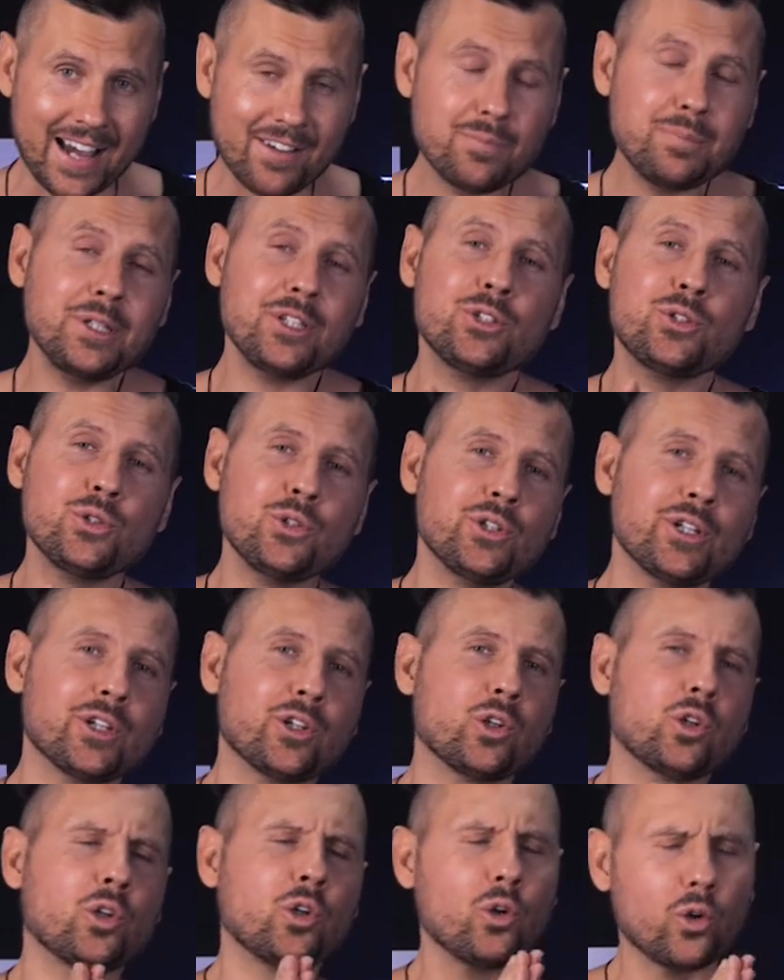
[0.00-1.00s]
I've been doing a
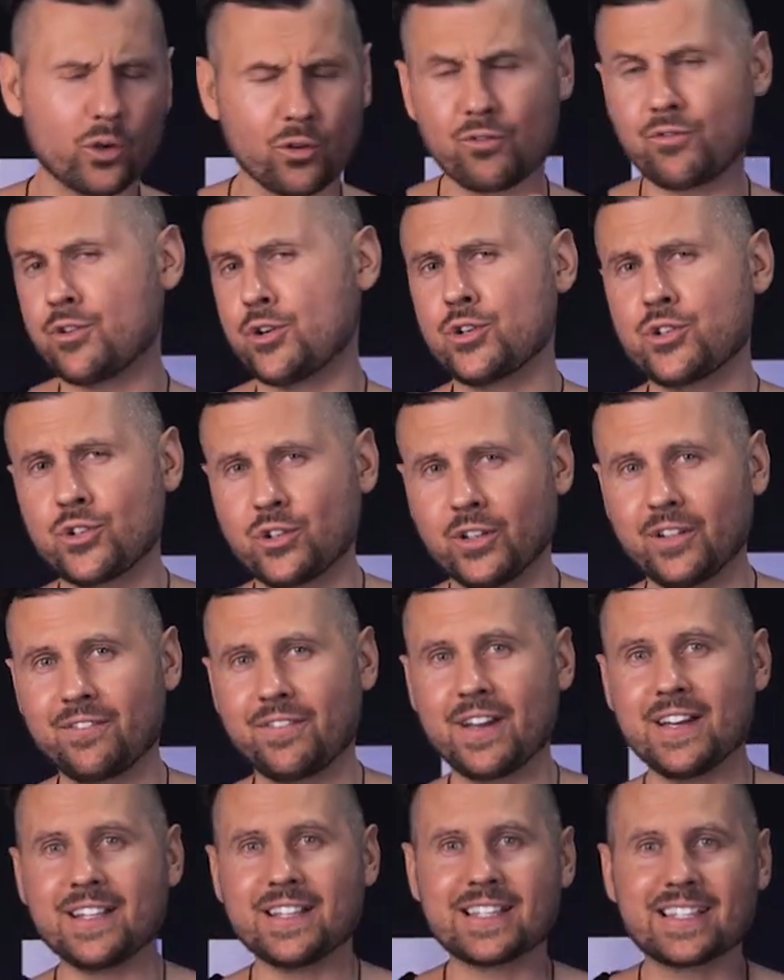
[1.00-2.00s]
lot of virtual
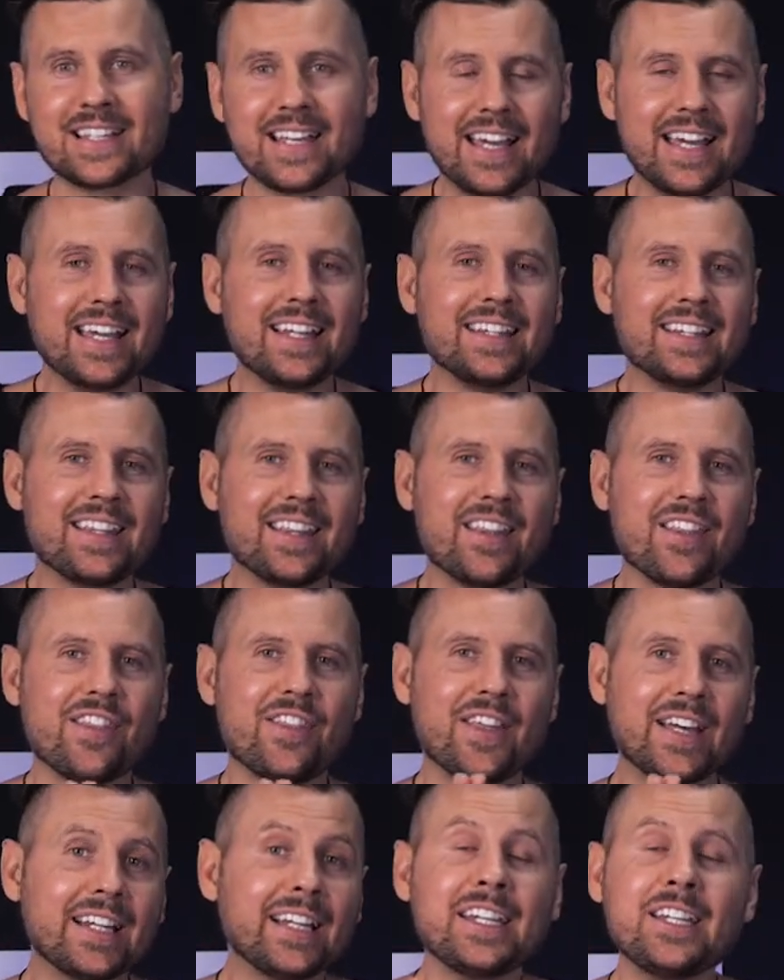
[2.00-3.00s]
events and
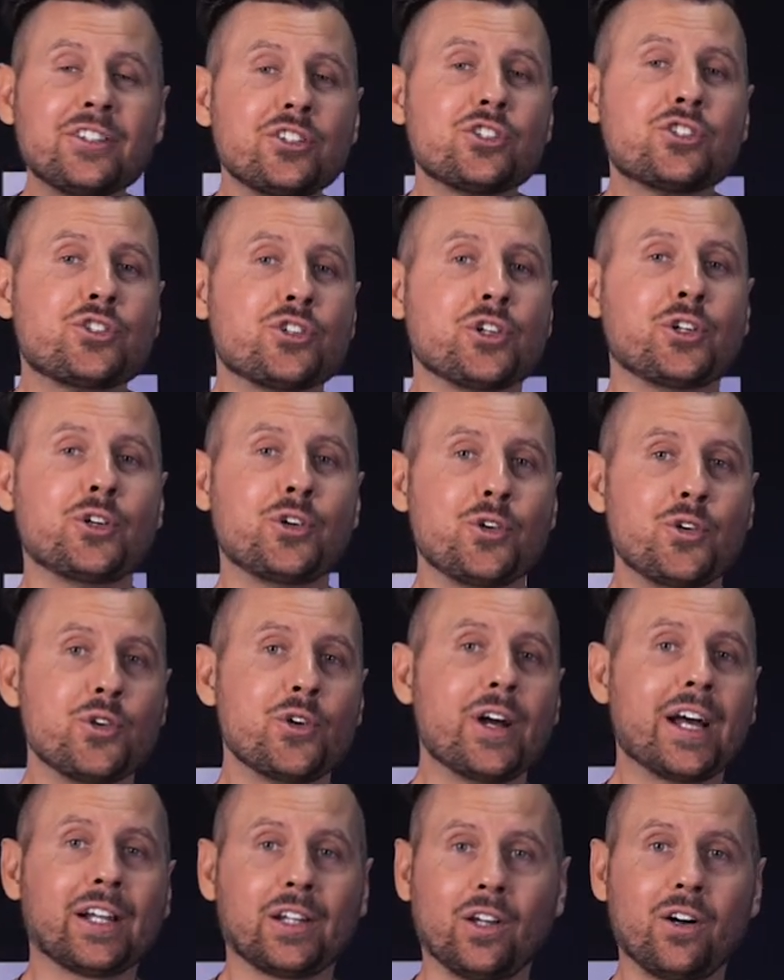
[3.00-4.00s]
that industry
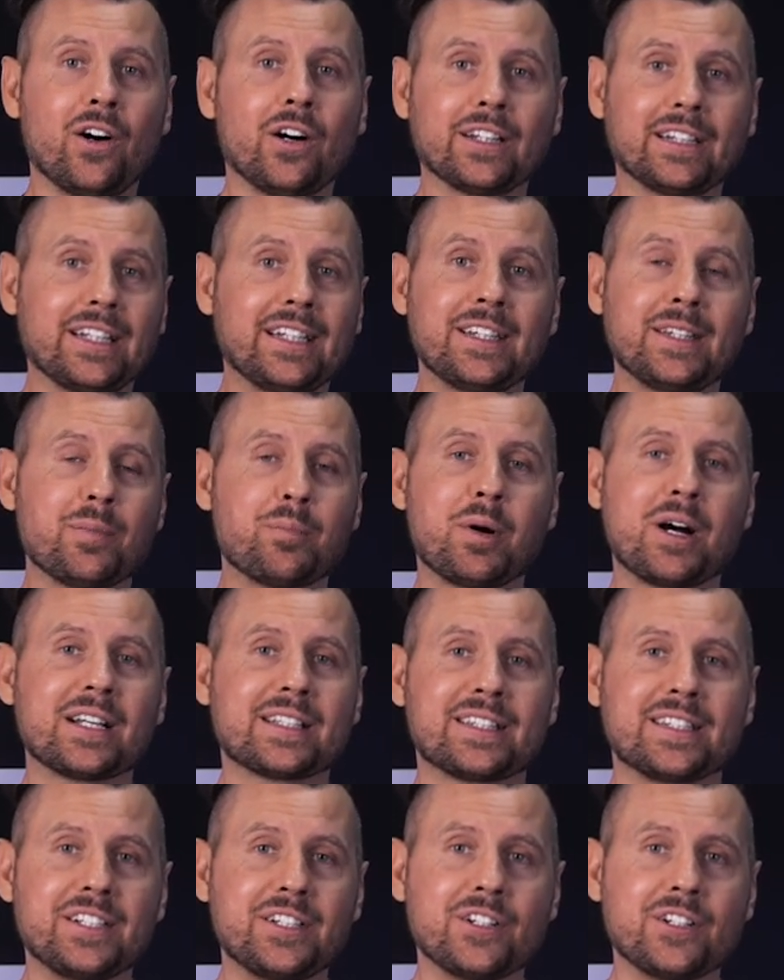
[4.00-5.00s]
grew a lot in the past